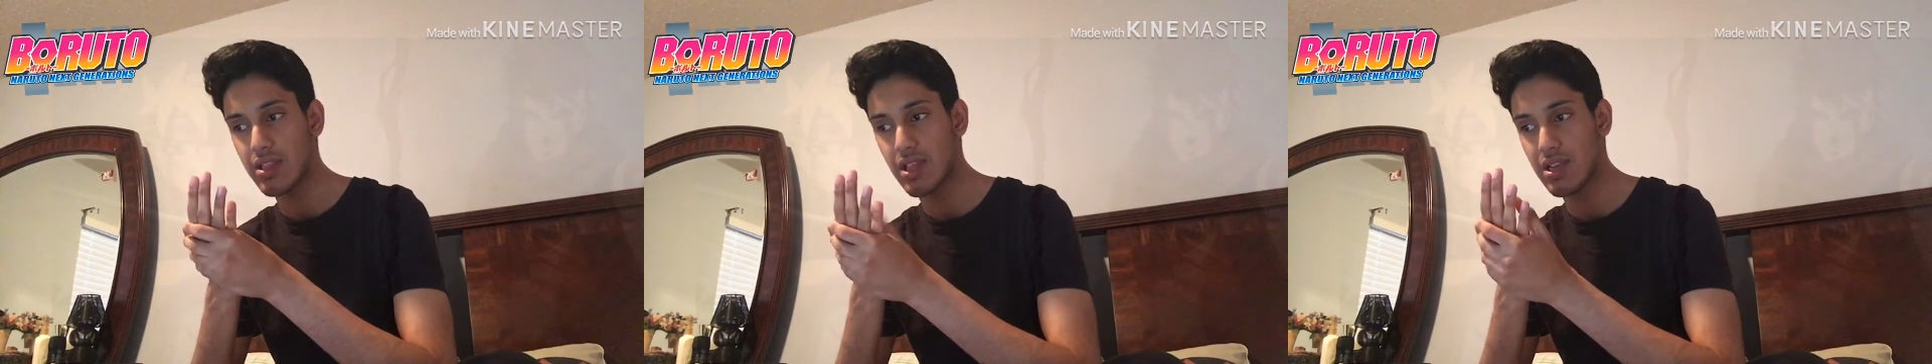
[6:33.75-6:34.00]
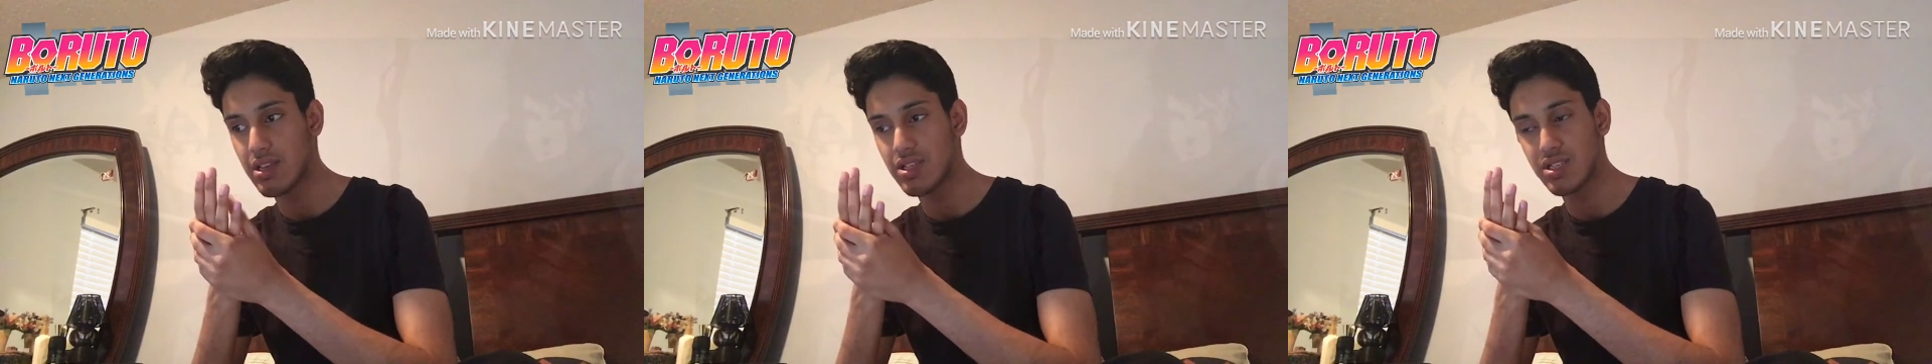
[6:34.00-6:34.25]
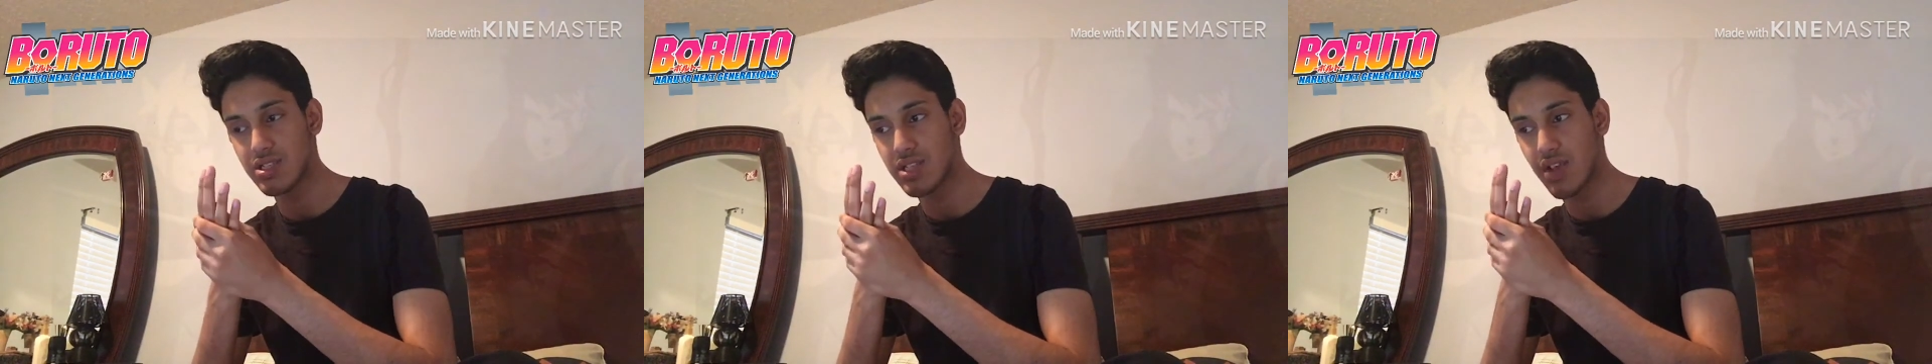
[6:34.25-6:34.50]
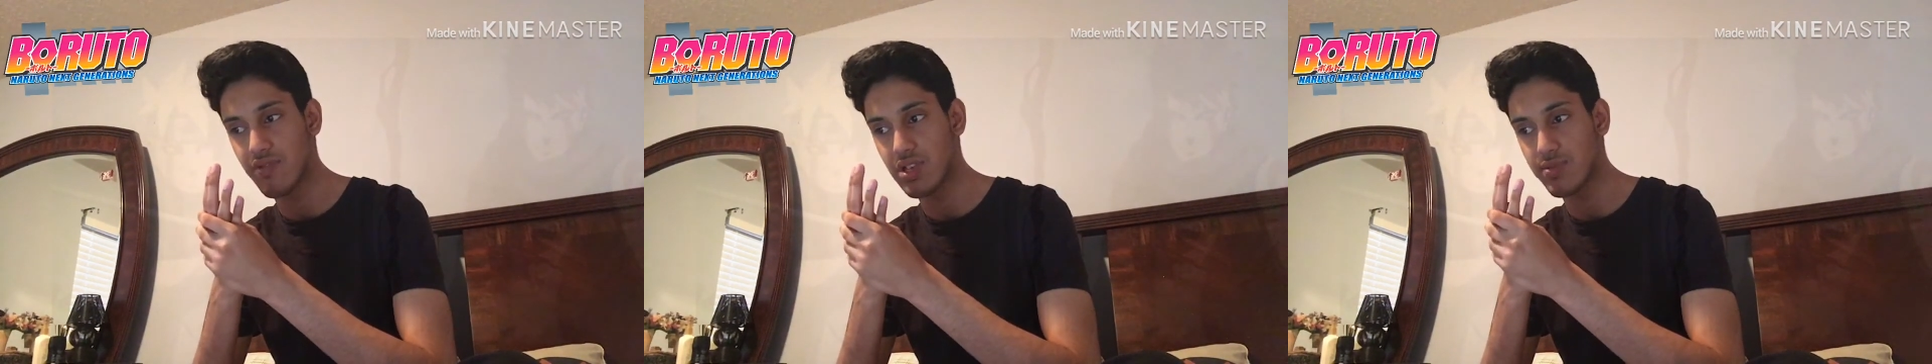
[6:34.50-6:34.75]
then this is
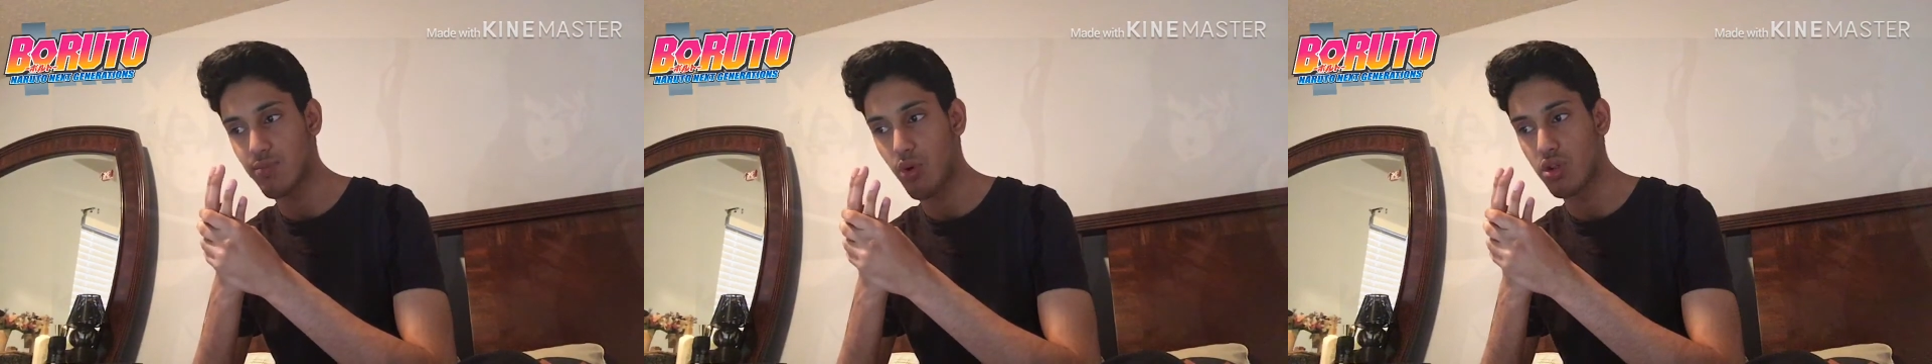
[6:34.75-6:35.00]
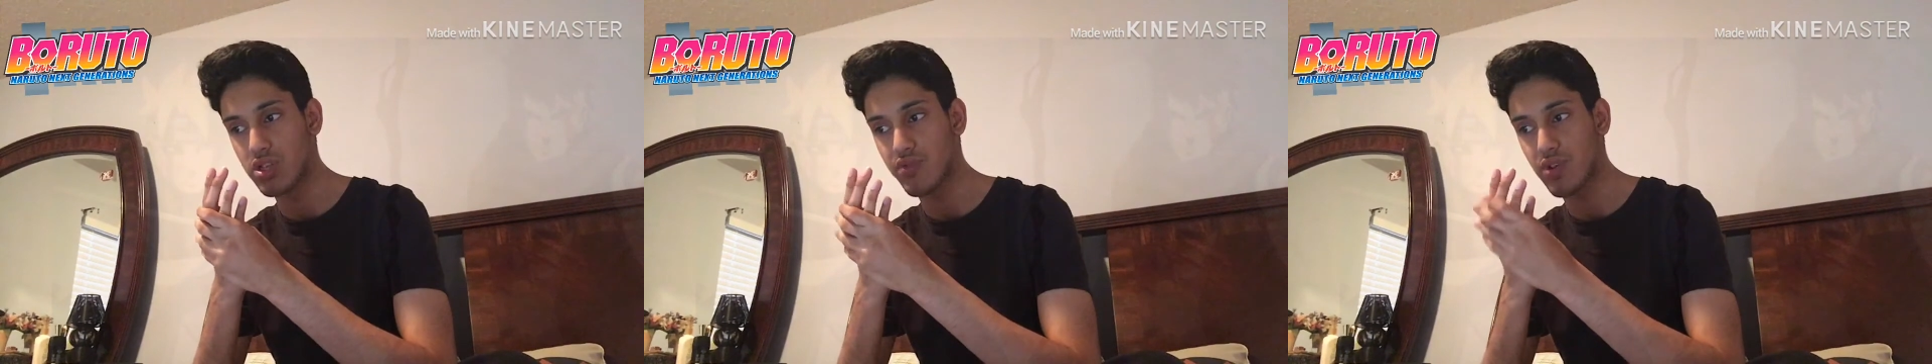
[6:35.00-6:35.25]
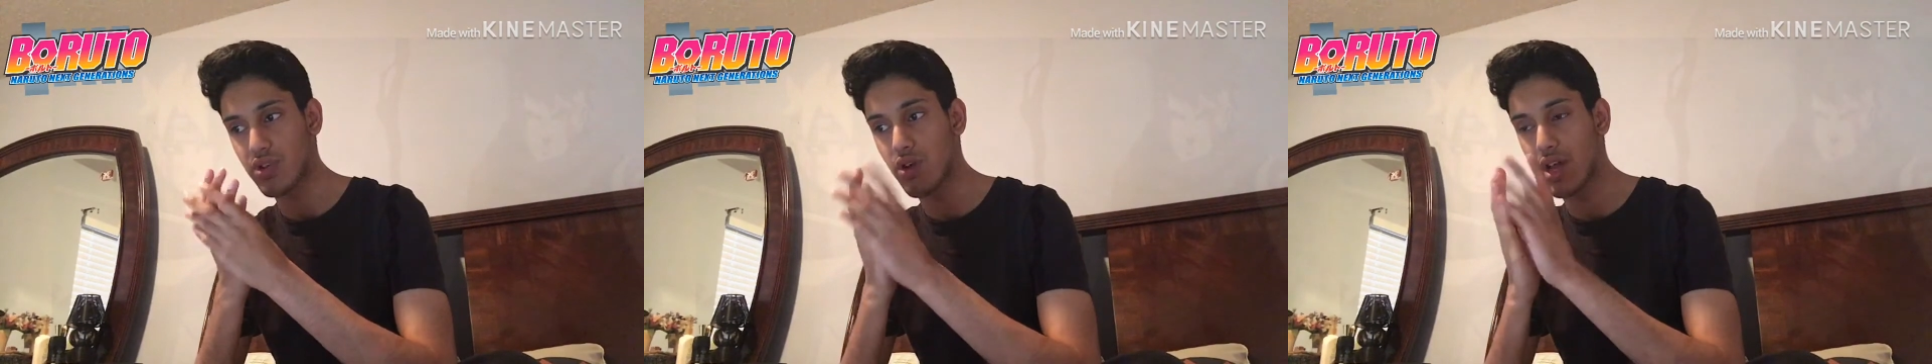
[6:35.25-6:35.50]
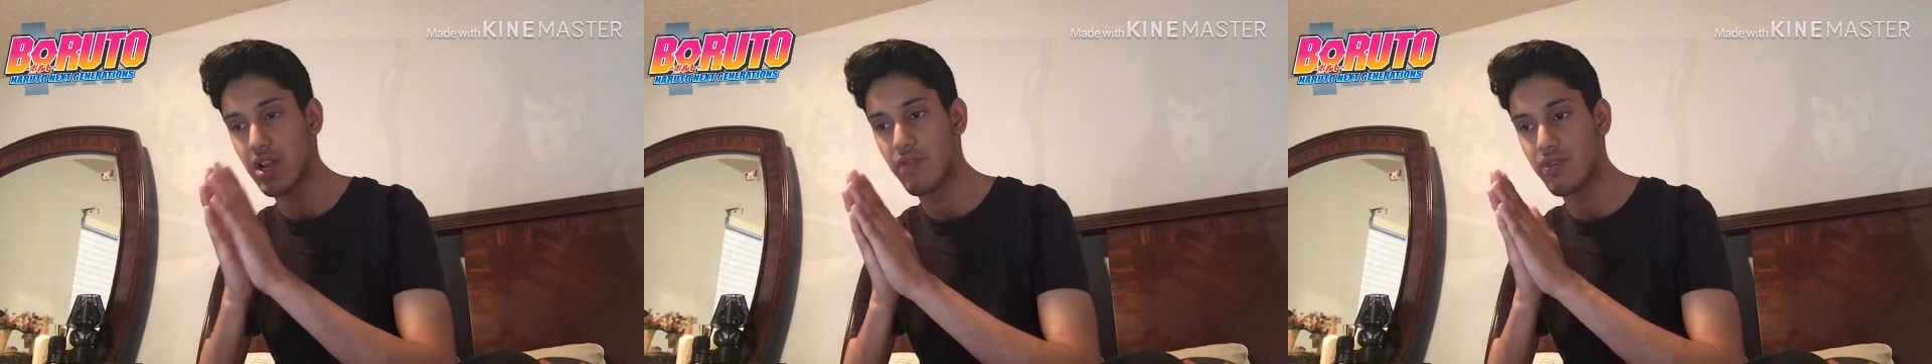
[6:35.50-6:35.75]
definitely spoilers for you.
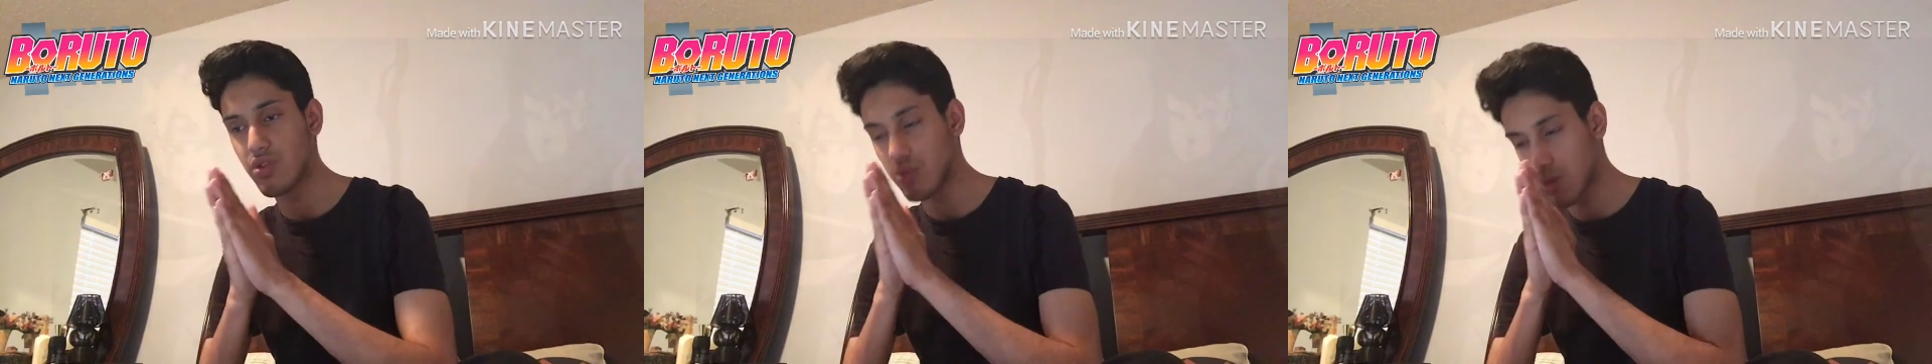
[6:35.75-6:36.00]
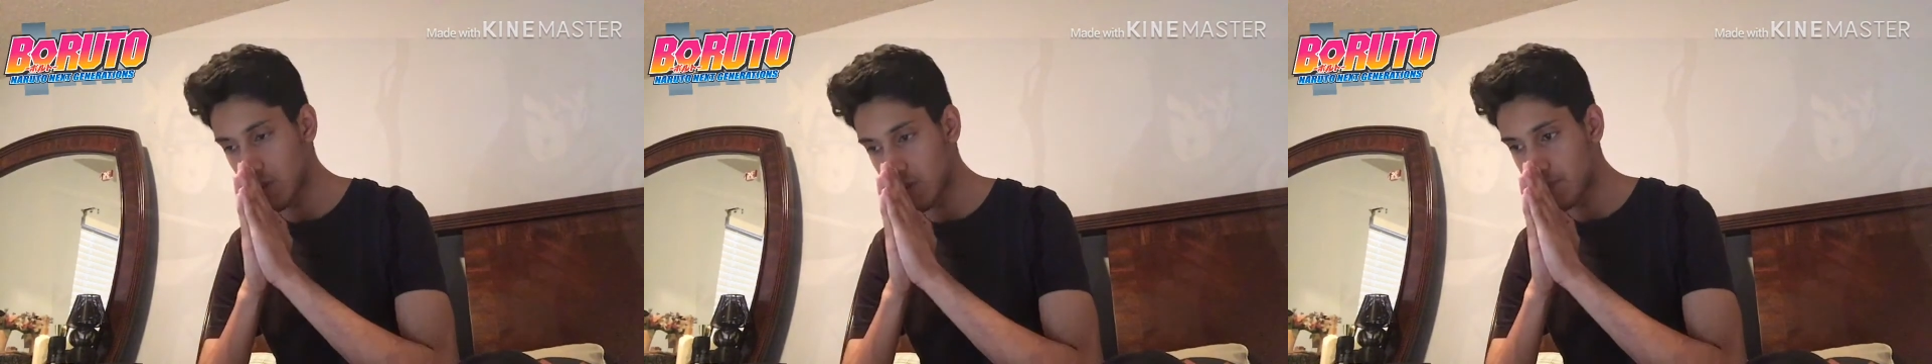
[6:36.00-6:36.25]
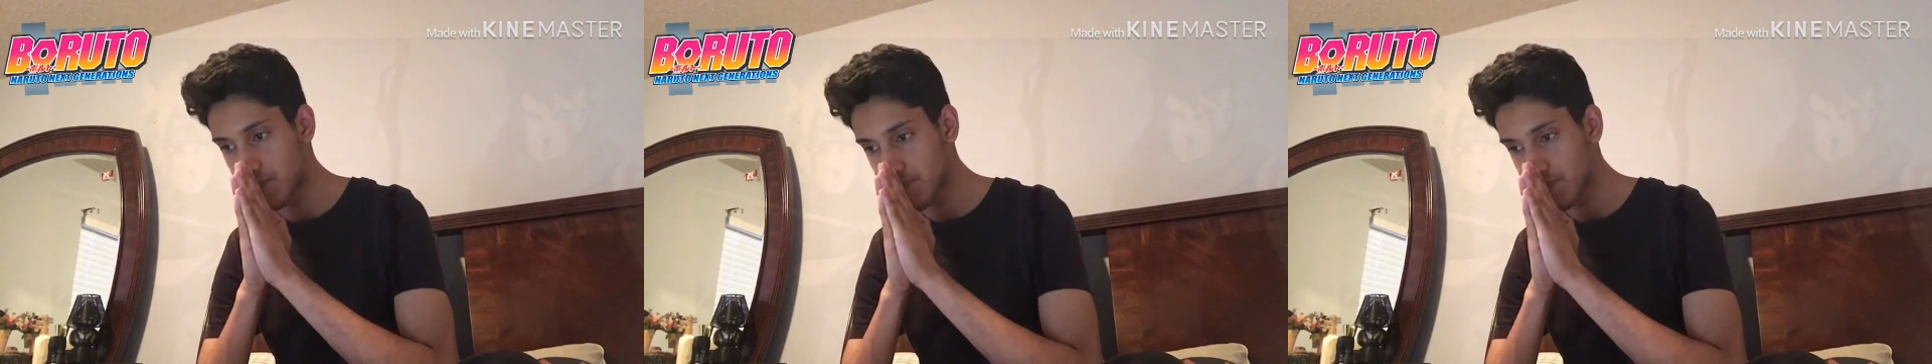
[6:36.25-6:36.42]
And if you